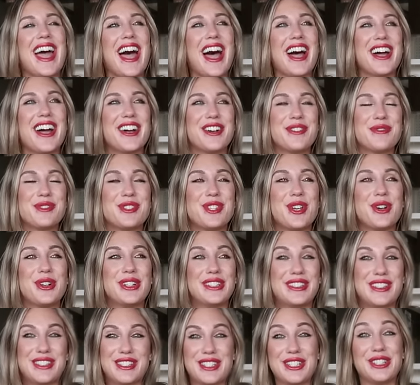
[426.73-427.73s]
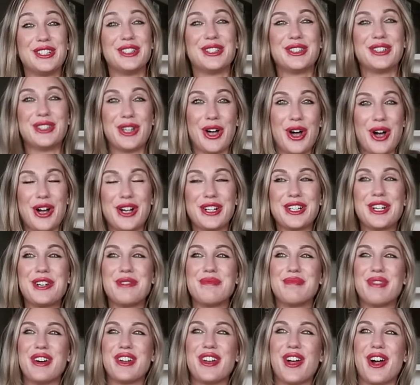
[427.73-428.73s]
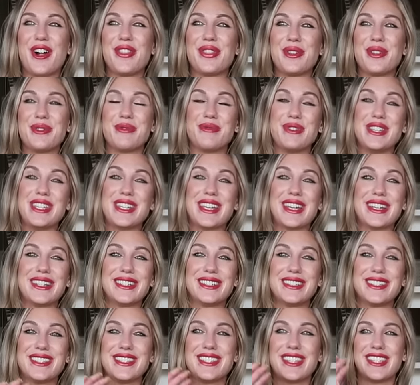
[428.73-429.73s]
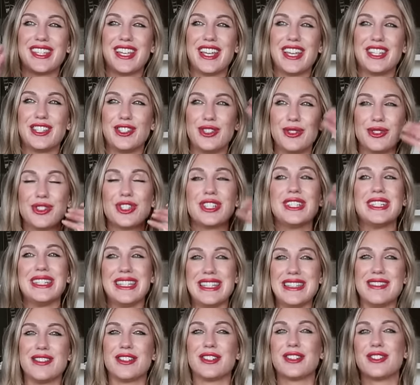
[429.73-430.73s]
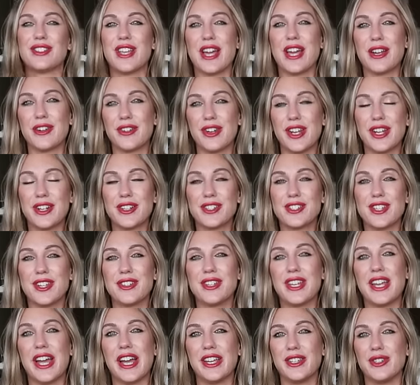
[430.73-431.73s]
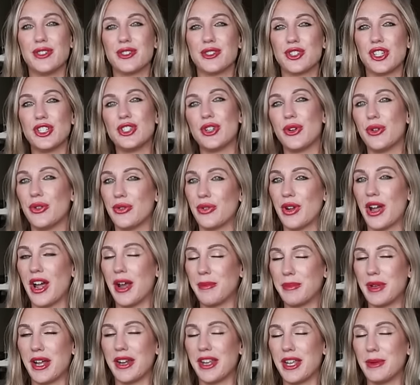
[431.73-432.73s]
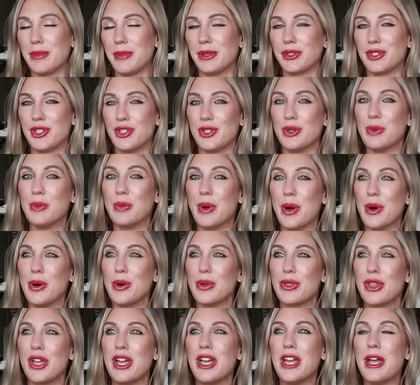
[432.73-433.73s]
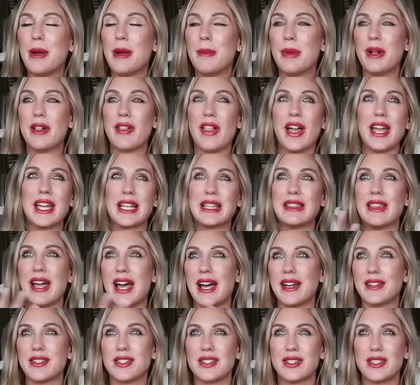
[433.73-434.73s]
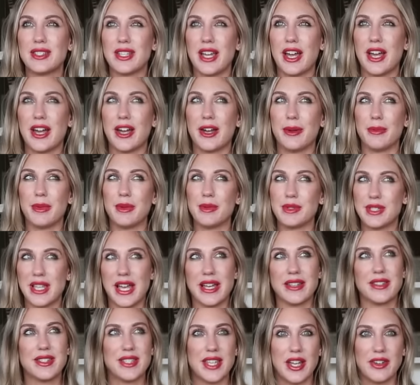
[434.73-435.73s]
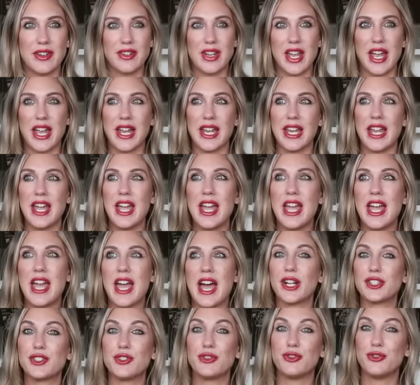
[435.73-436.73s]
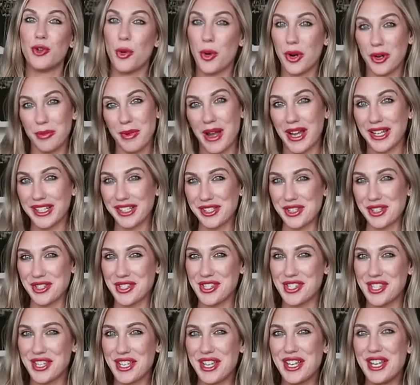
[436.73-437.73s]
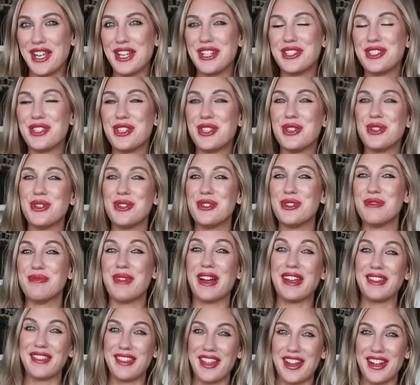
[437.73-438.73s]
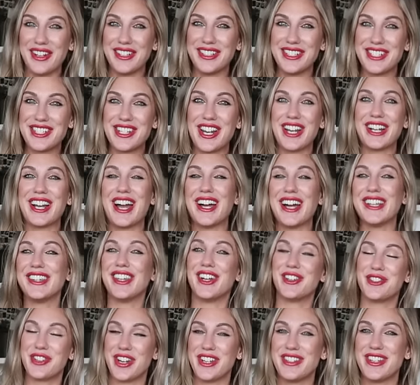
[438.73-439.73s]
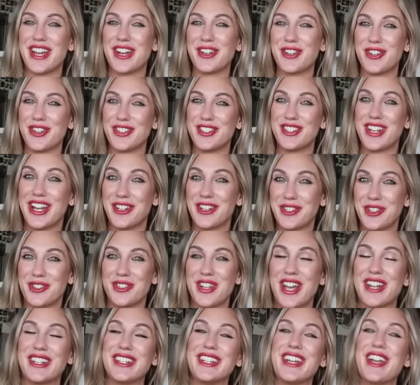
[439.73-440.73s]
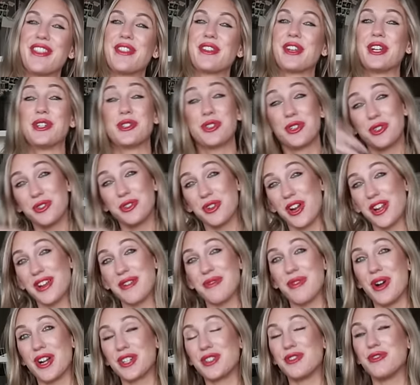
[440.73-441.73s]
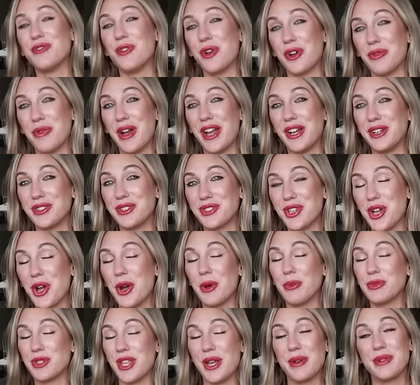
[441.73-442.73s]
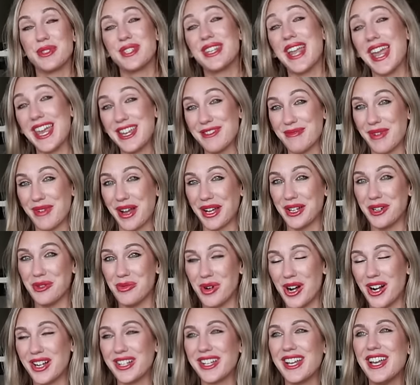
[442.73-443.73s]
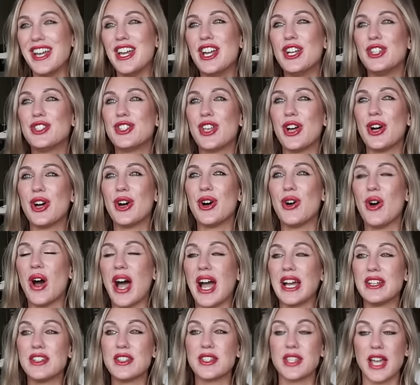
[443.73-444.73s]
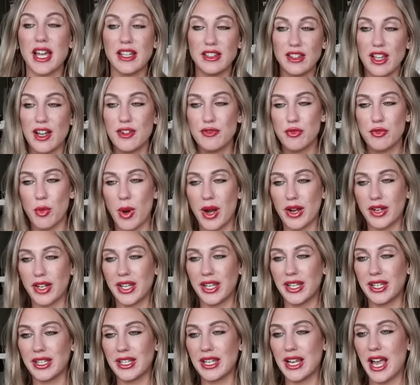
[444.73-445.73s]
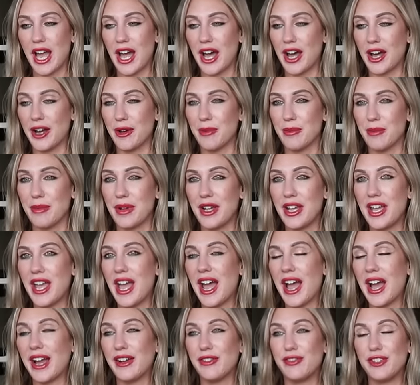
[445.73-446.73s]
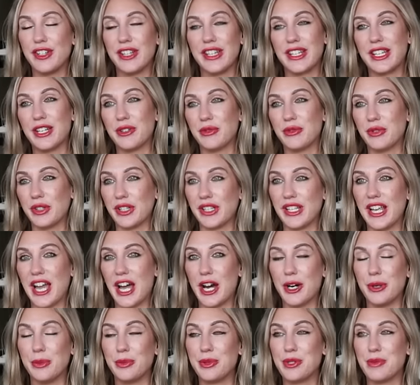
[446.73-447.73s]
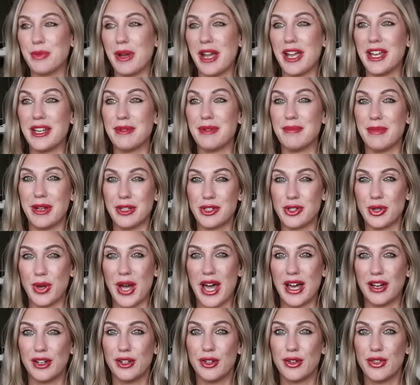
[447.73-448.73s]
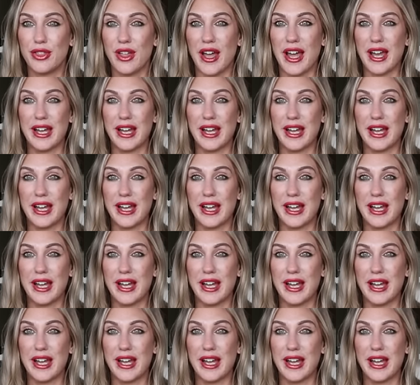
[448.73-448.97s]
Um, so it's still long, but on the weekends, usually either Saturday or Sunday, I usually don't, I'm not able to do both. But like last, um, it was last Sunday, walked four miles to my lunch. I got lunch at Nacho Daddy and then I turned around and walked four miles home. So that was an eight mile walk. So I just, I love walking. Um, I feel like it really helps my mental health.